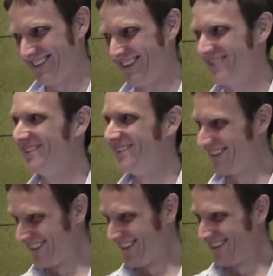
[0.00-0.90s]
No.
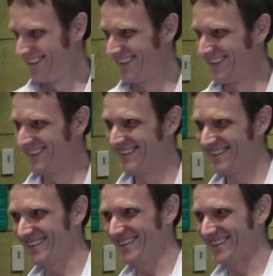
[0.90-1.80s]

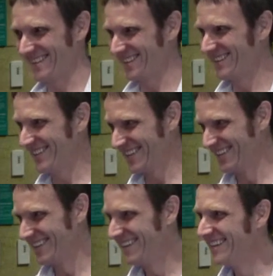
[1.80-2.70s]
Didn't think so.
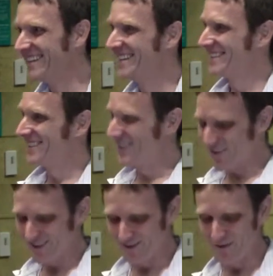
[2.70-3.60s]
So
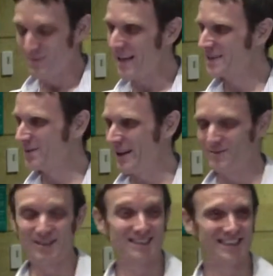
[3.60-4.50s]
there are also impossible
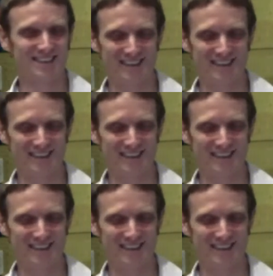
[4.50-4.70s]
objects like